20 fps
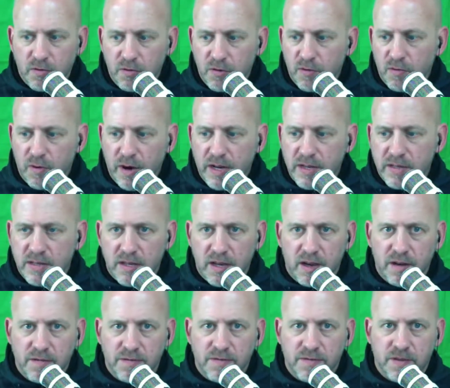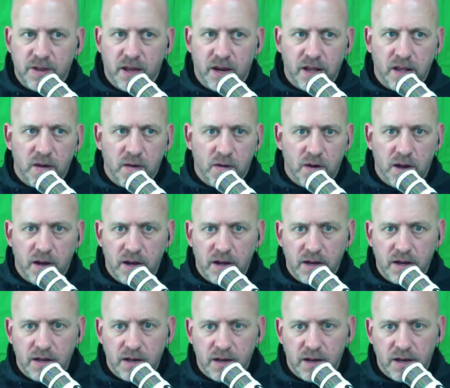great stuff kind of going
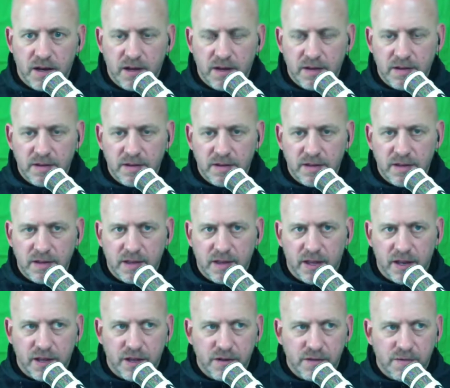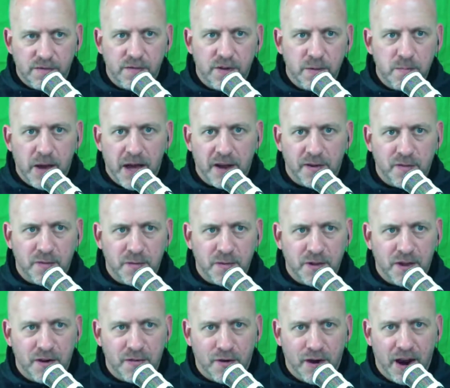on. A lot of good feedback from a
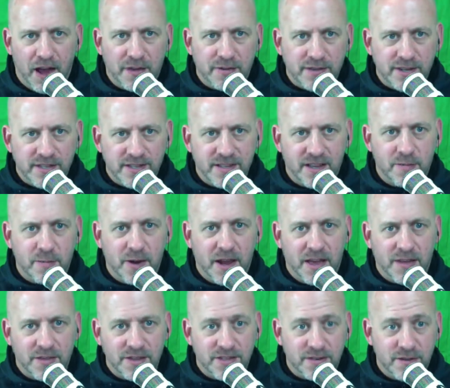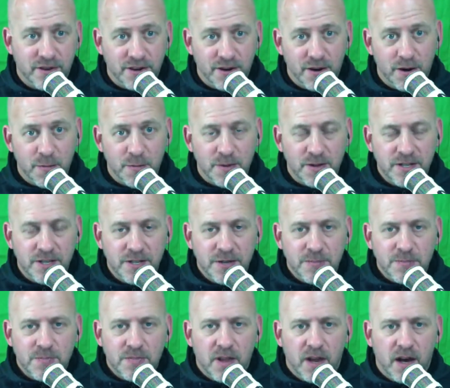lot of our athletes. A lot of my athletes are in Europe
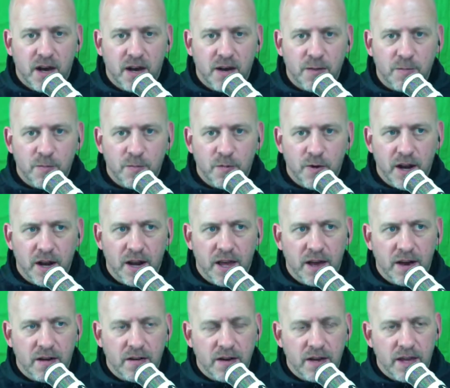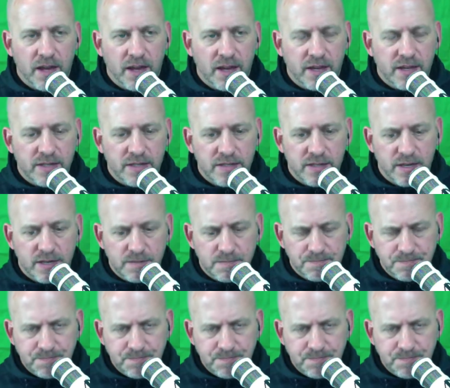right now, and